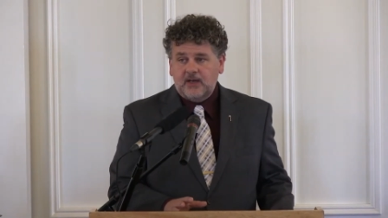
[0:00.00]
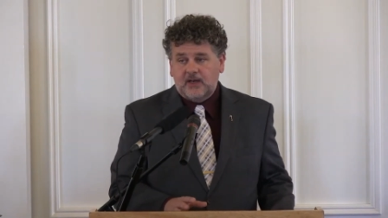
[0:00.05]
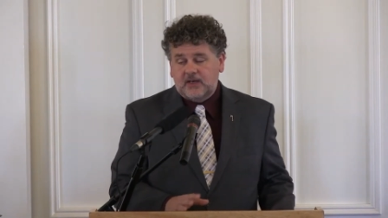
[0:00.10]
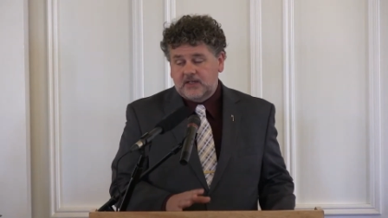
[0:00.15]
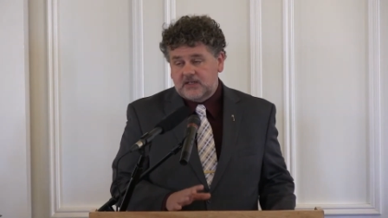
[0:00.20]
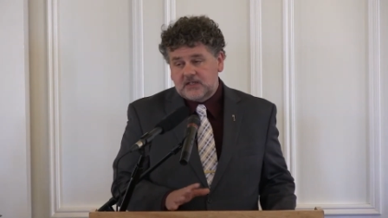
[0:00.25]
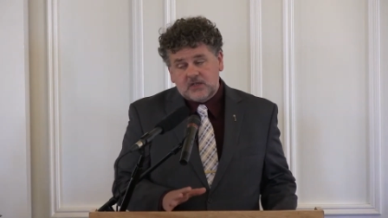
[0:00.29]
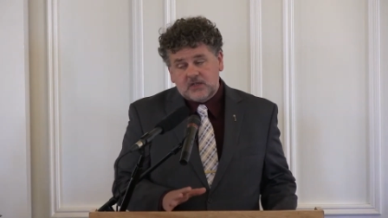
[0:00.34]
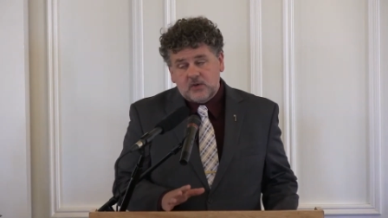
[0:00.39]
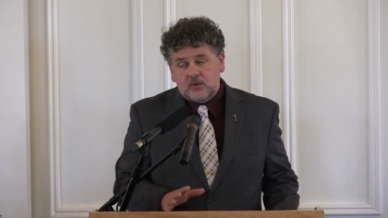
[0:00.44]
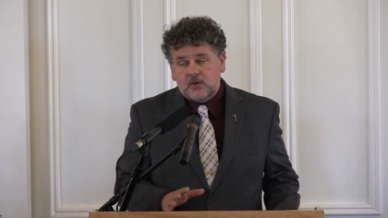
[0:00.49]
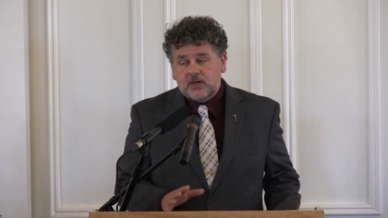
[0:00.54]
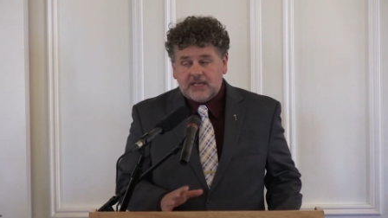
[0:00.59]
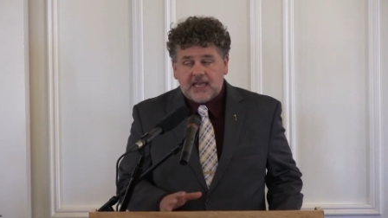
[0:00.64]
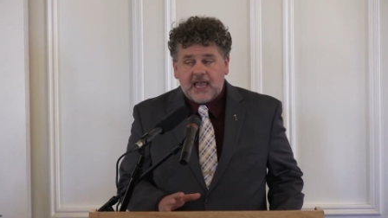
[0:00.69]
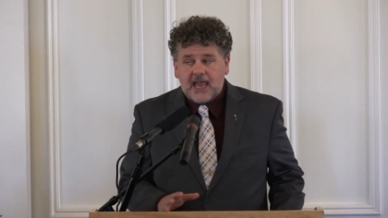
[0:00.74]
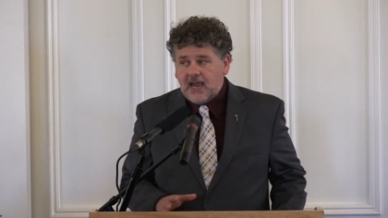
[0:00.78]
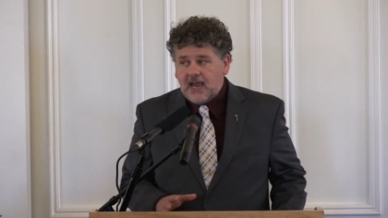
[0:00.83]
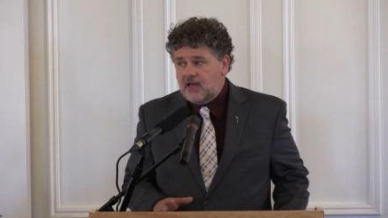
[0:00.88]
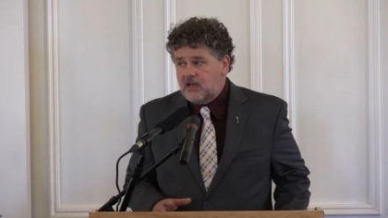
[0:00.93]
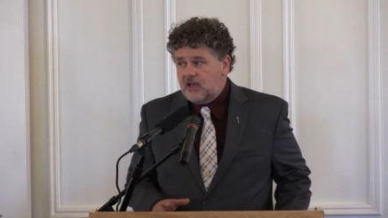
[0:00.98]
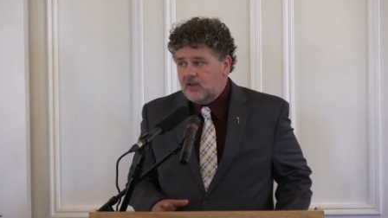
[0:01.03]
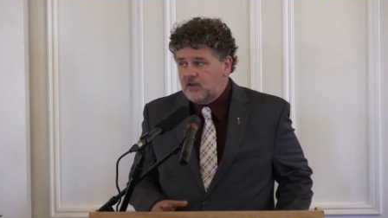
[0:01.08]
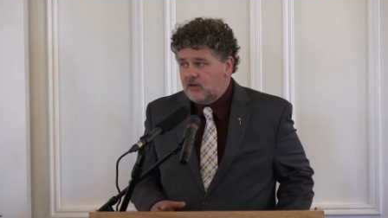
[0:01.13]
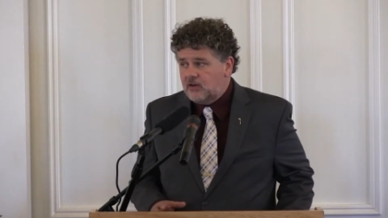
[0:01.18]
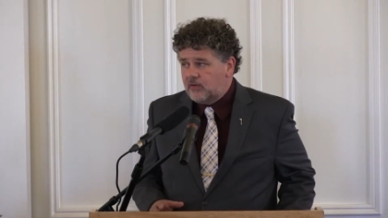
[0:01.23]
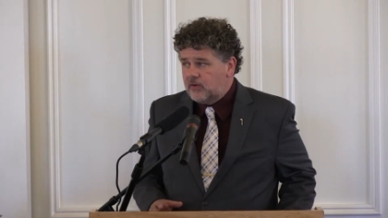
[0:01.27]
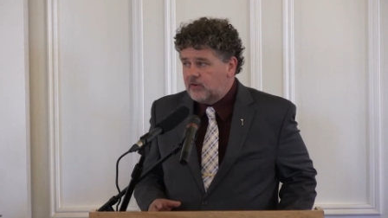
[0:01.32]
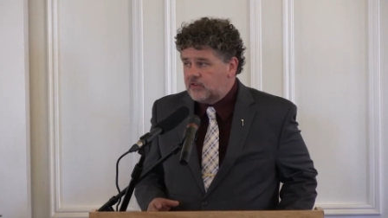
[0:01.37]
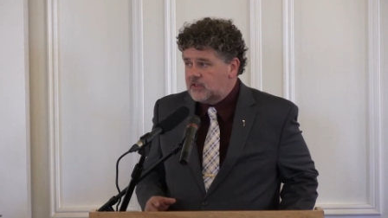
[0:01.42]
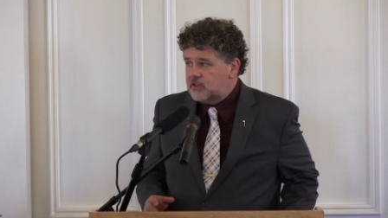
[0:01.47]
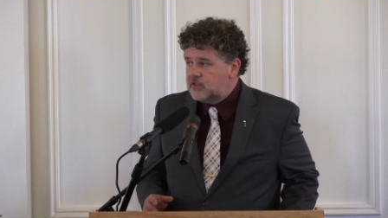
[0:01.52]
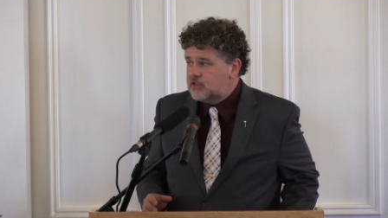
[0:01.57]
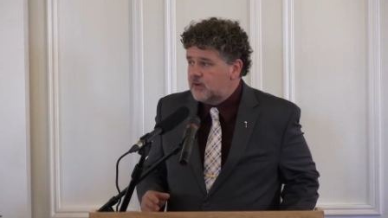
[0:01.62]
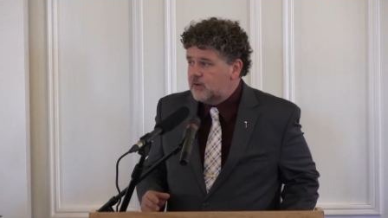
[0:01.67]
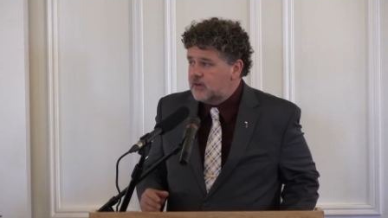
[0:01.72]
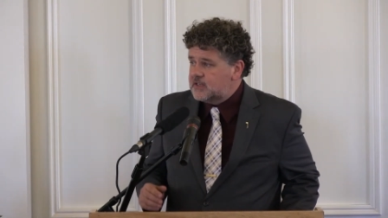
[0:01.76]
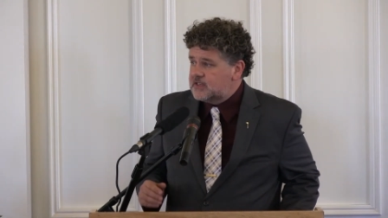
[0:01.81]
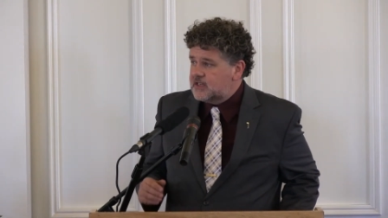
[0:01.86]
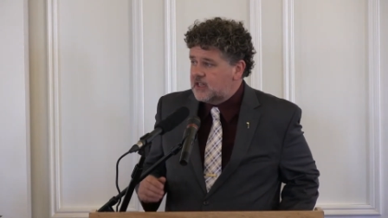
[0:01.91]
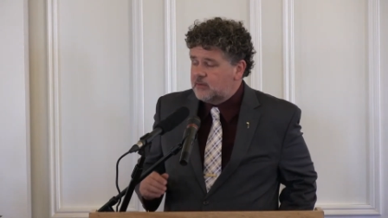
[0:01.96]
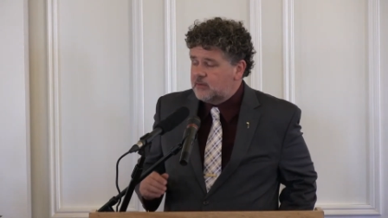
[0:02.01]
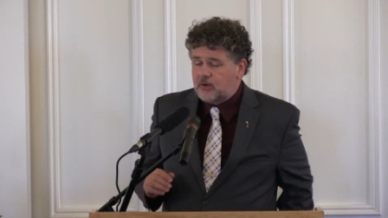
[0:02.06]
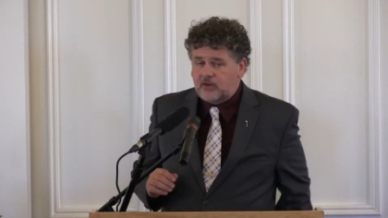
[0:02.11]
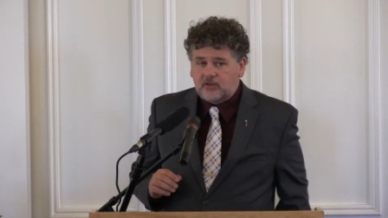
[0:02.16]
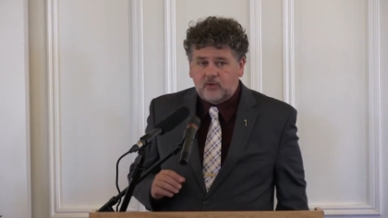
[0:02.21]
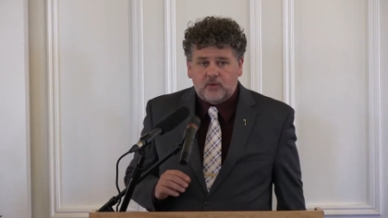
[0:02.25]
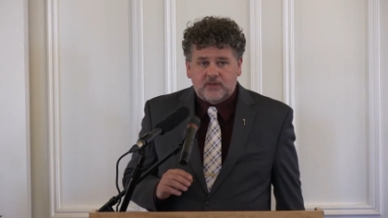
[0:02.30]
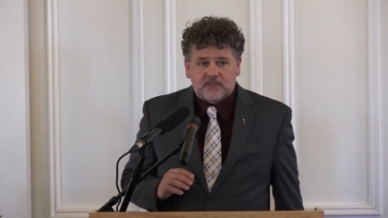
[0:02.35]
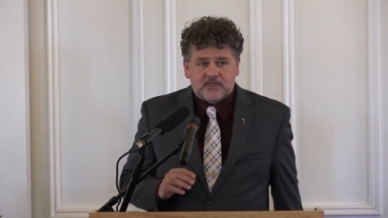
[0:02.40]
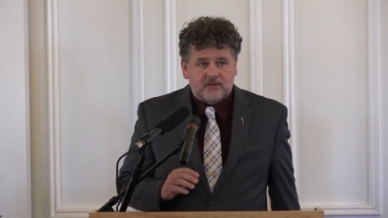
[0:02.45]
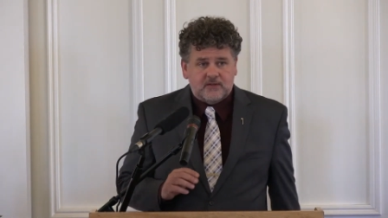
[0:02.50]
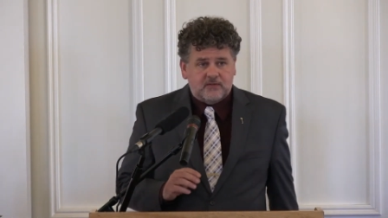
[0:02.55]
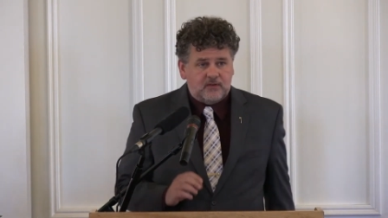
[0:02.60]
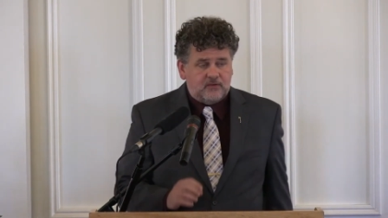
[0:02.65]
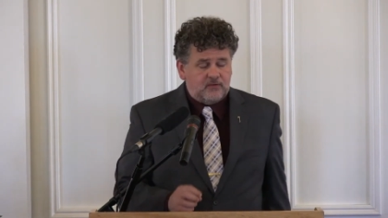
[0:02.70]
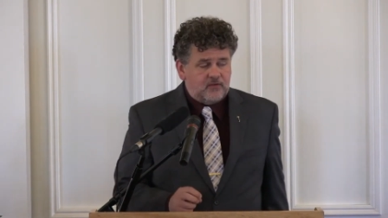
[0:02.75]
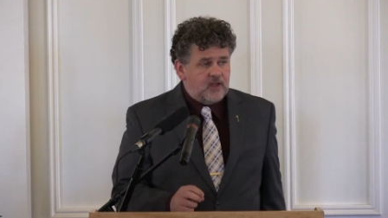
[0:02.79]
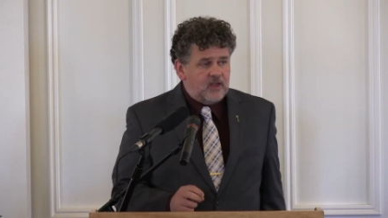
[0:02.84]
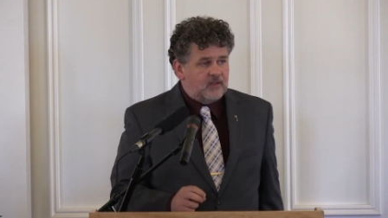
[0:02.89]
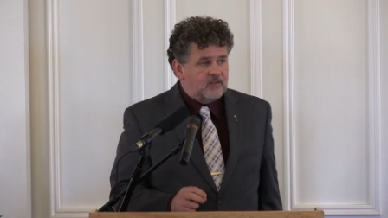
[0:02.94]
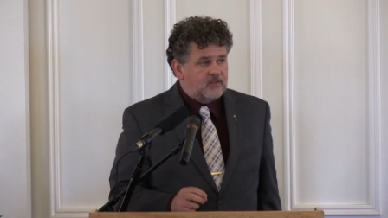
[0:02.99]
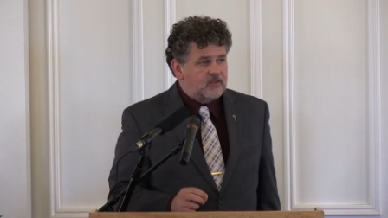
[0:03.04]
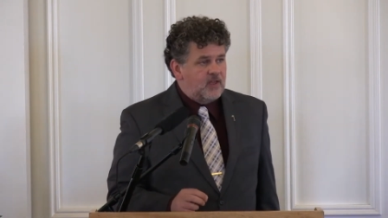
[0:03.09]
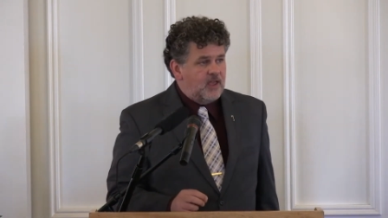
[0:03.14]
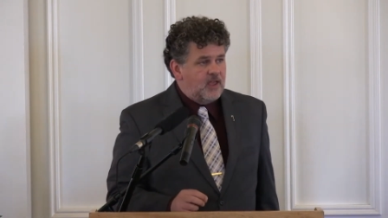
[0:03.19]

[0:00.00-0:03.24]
and as soon Acadia University is going to celebrate the 175th,